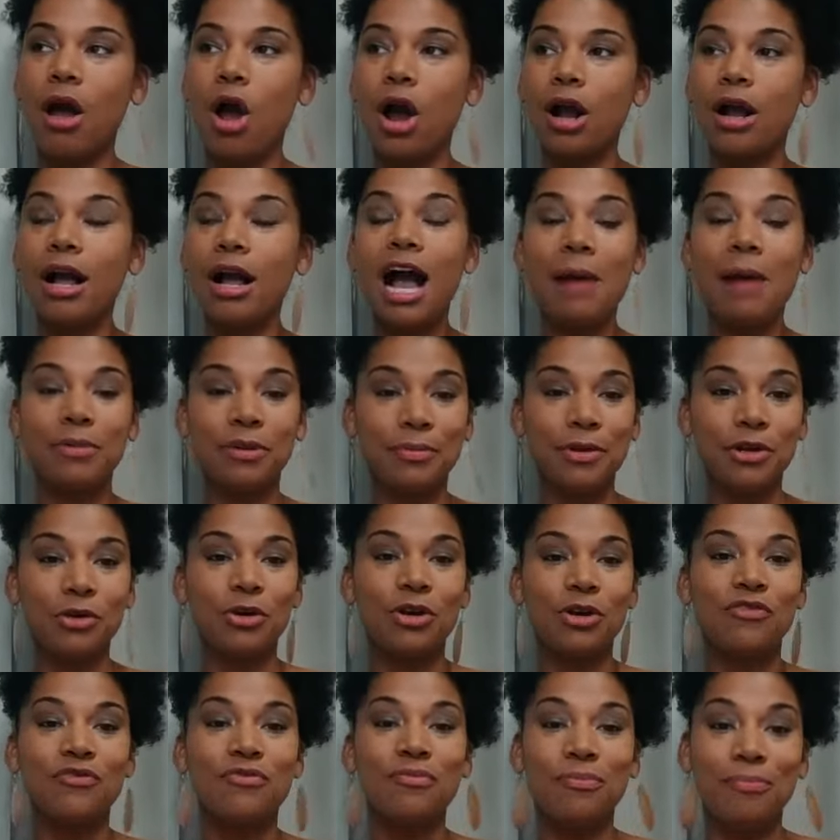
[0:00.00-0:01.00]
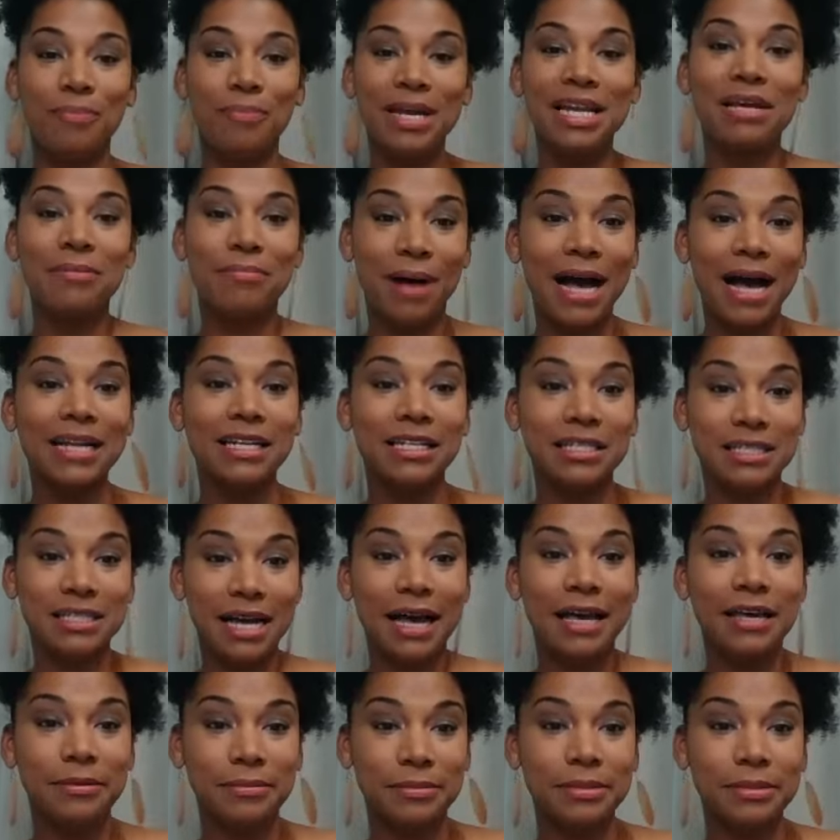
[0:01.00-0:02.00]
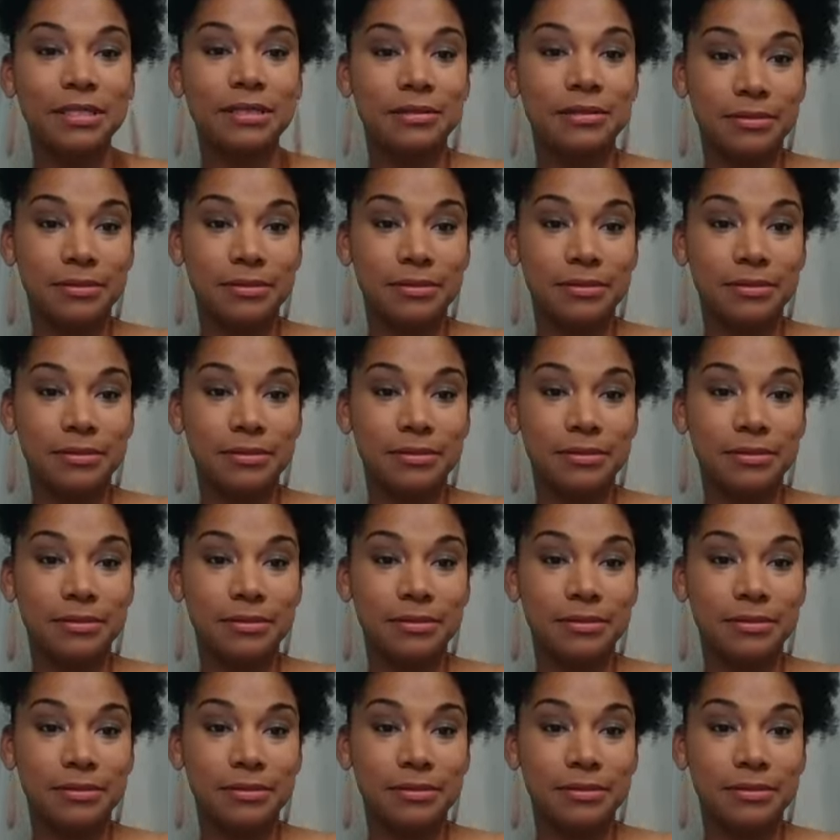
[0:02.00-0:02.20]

complementary of many body types.